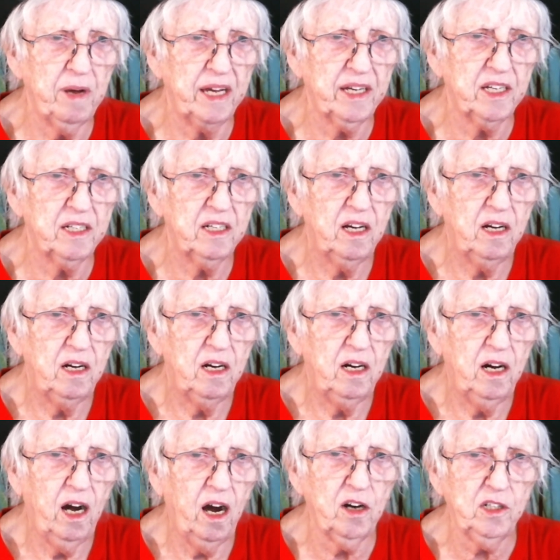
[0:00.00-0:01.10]
I could
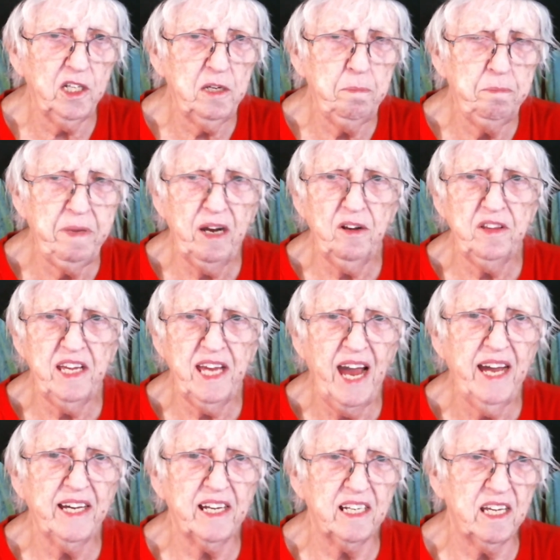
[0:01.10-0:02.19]
hardly bear the
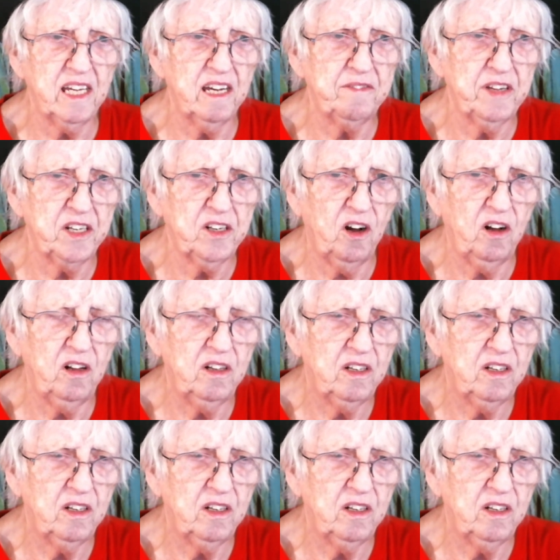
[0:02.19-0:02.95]
agony of it all.